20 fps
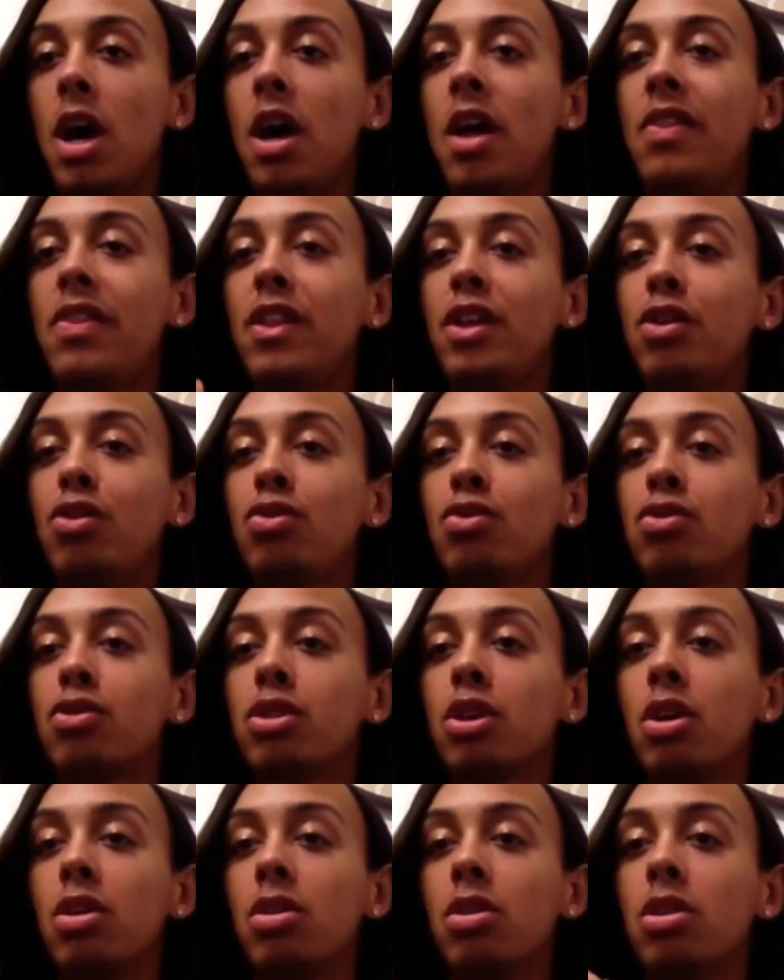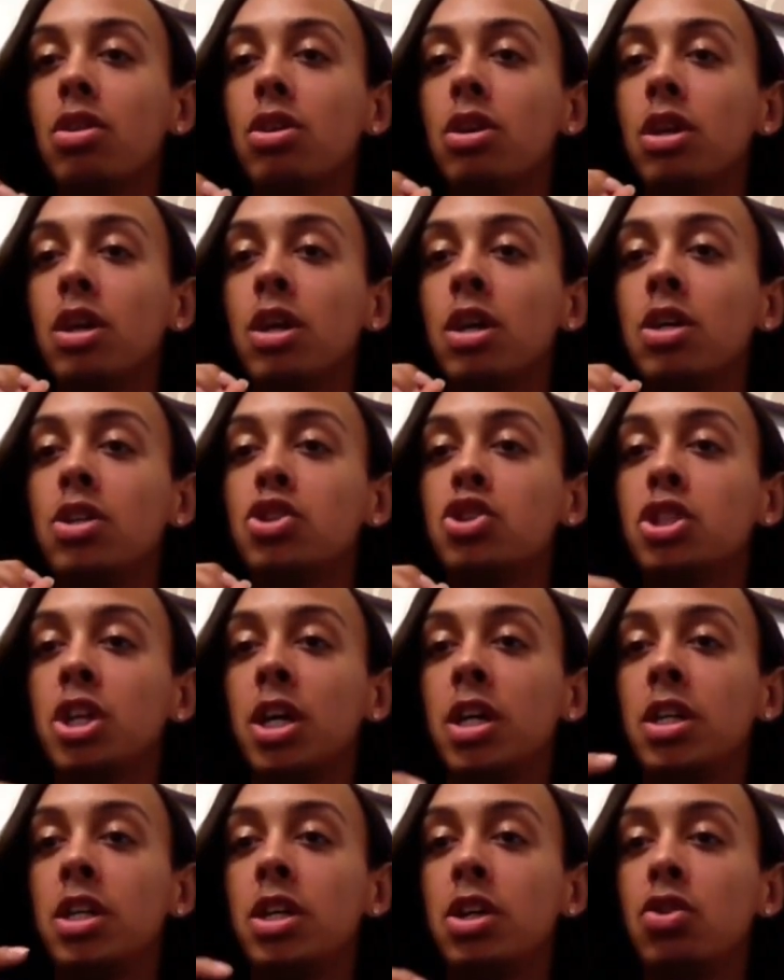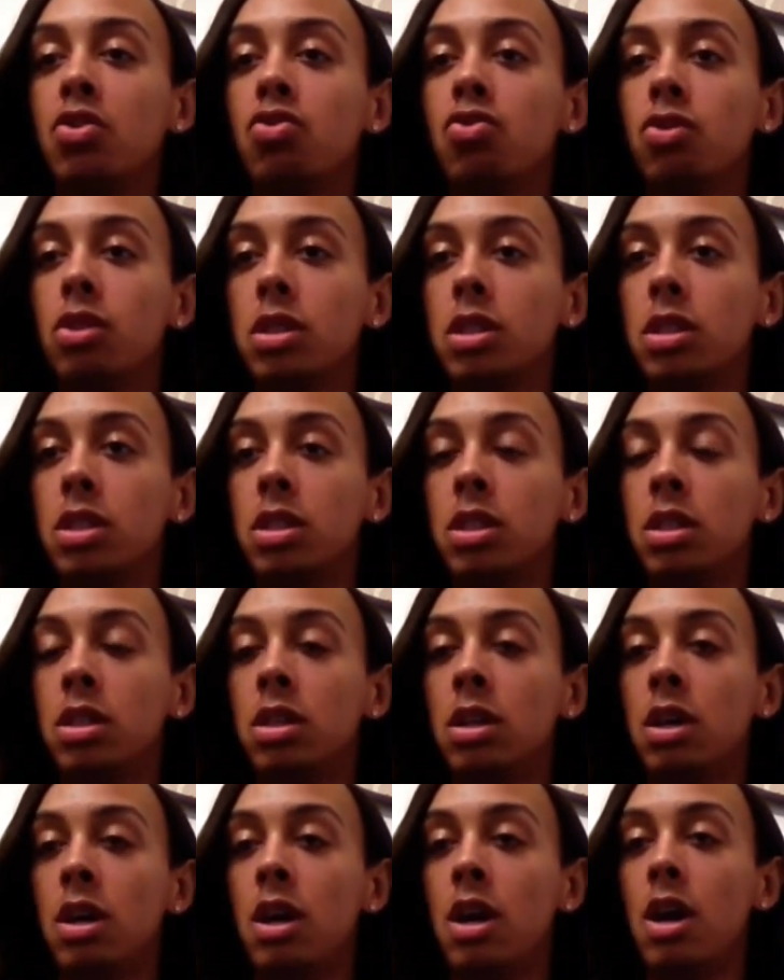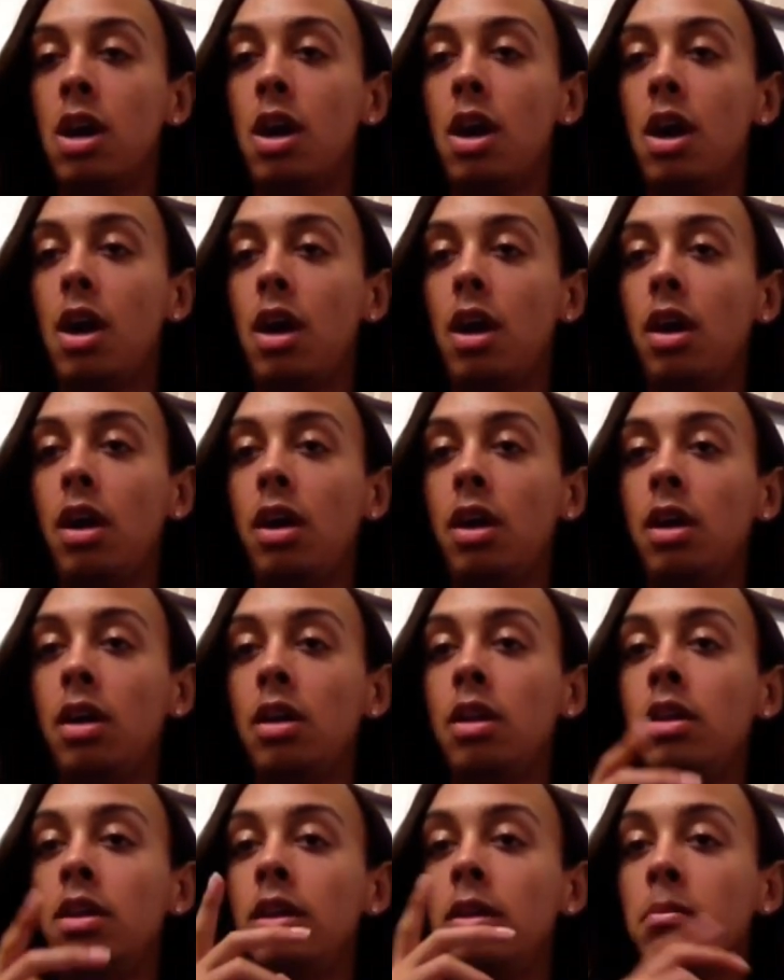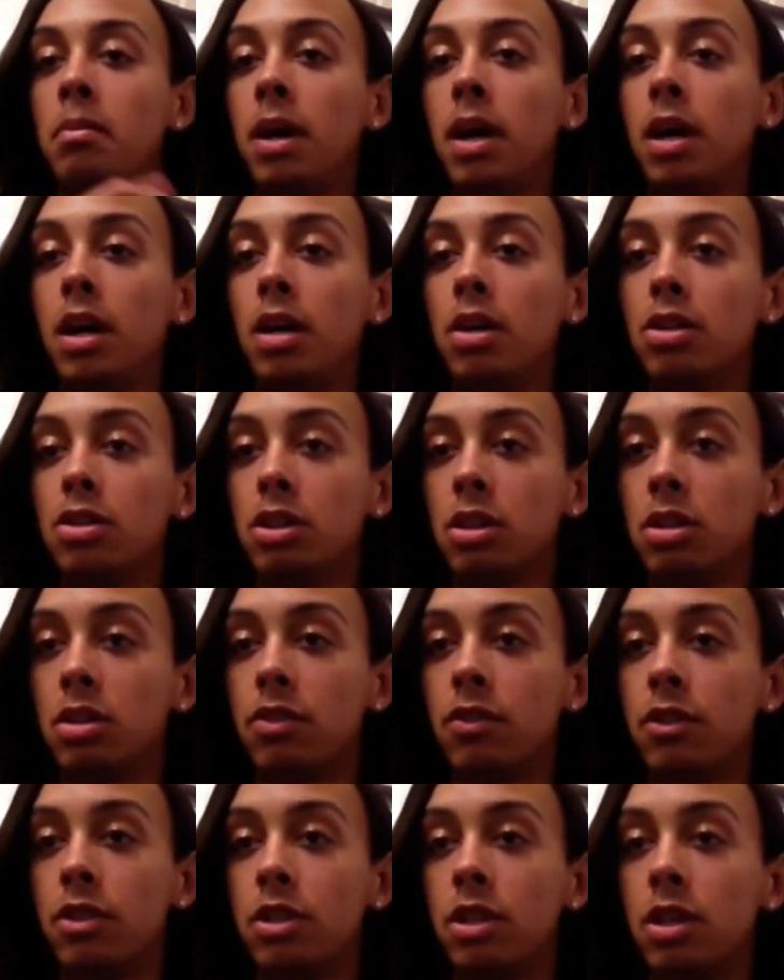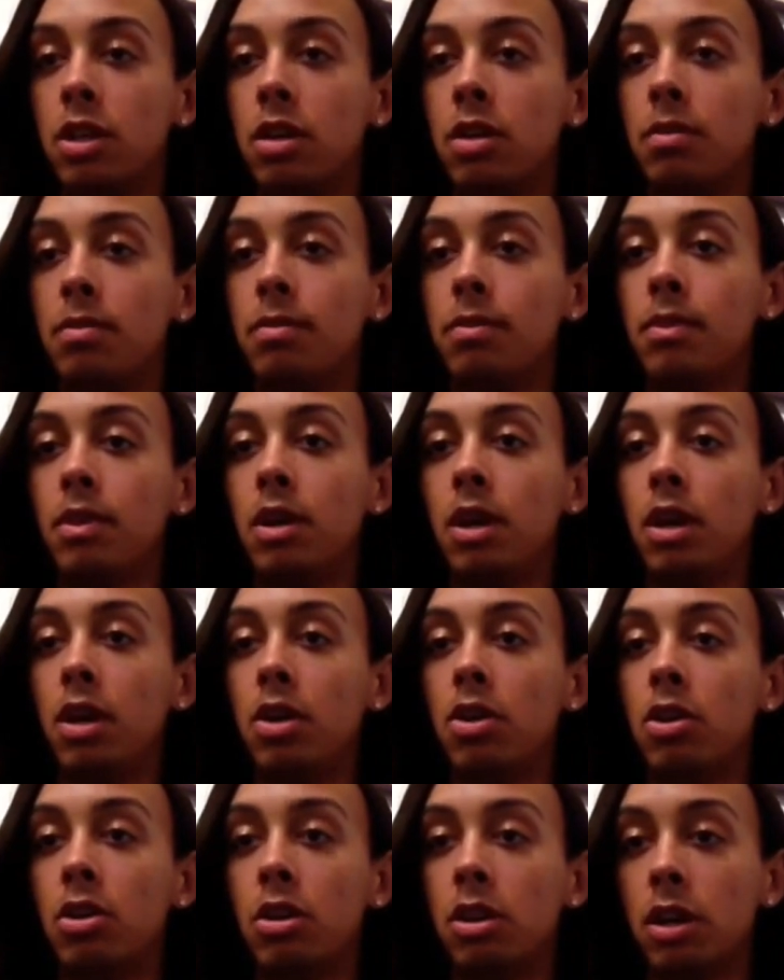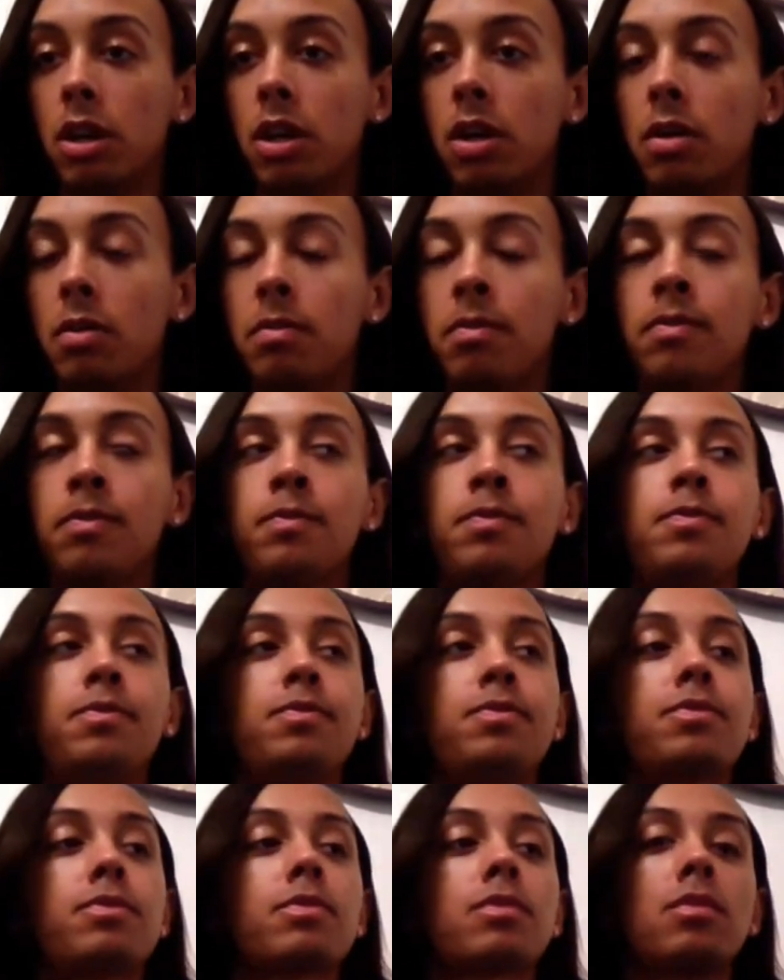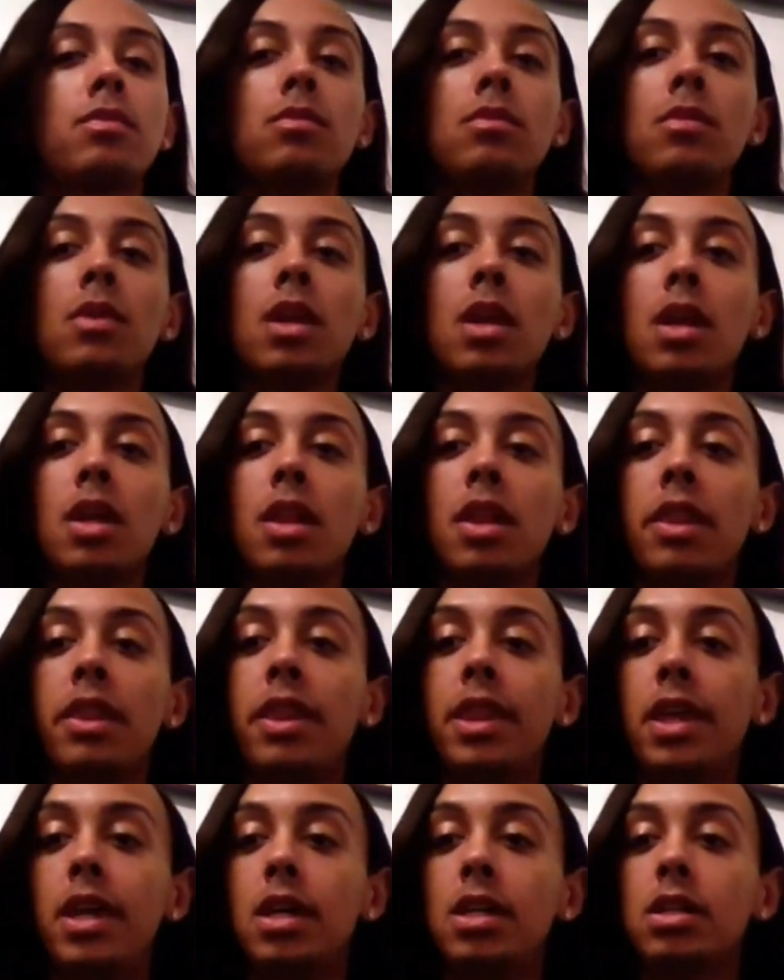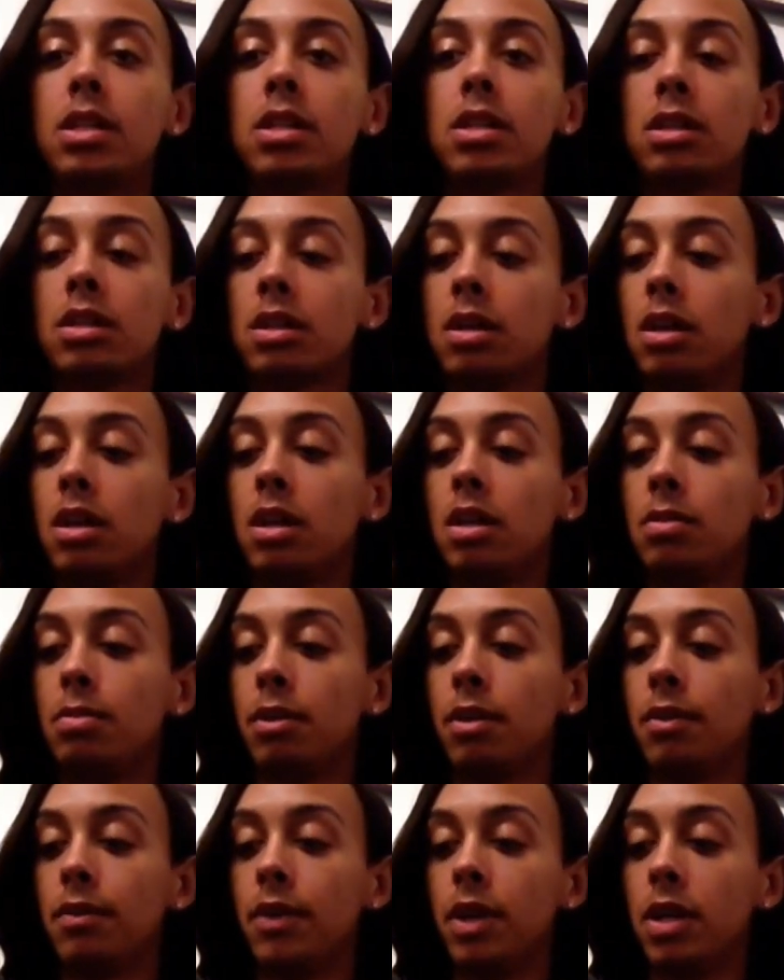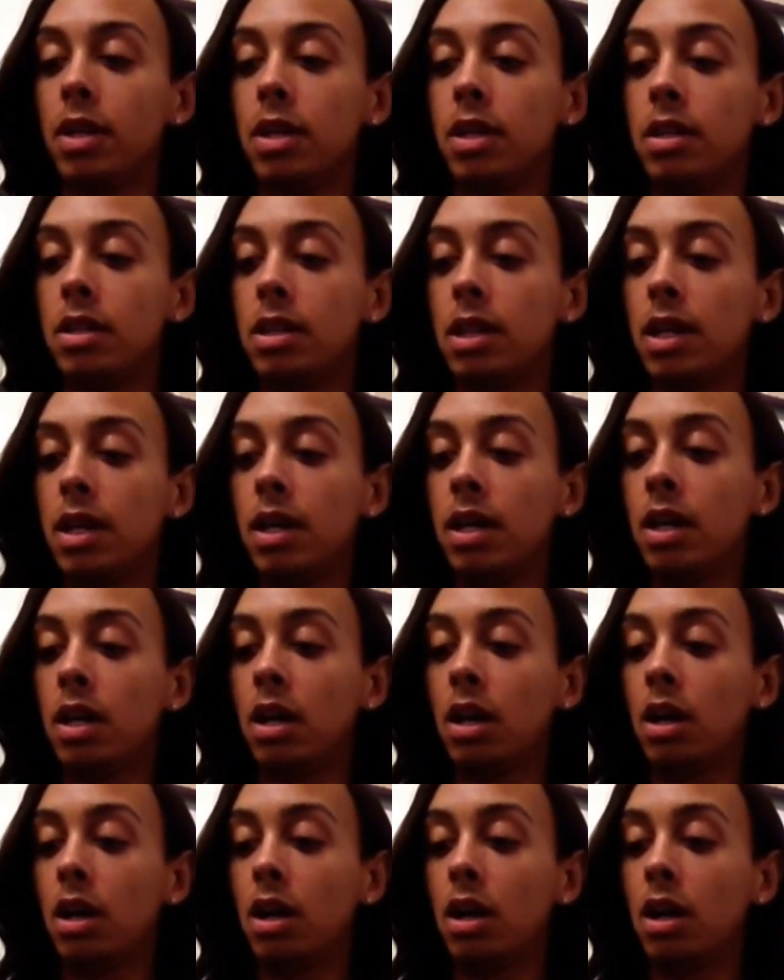and then it will start looking shiny and greasy, and then my hair starts frizzing up and curling up. This is perfect. It's like